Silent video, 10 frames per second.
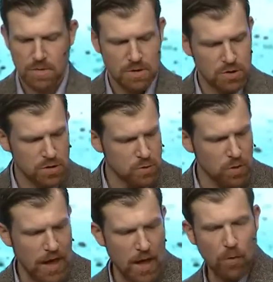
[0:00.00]
So, this
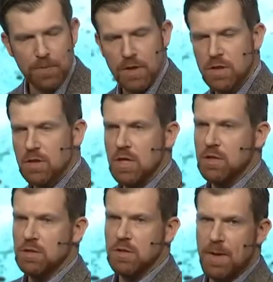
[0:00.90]
word help in,
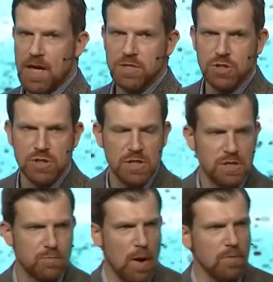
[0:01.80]
in the passage is, is
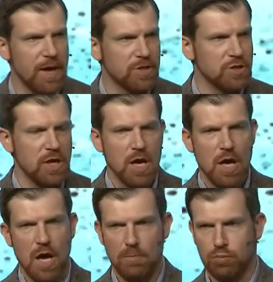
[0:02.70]
probably actually
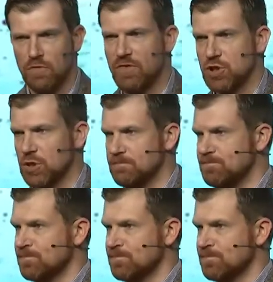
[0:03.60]
uh, provision.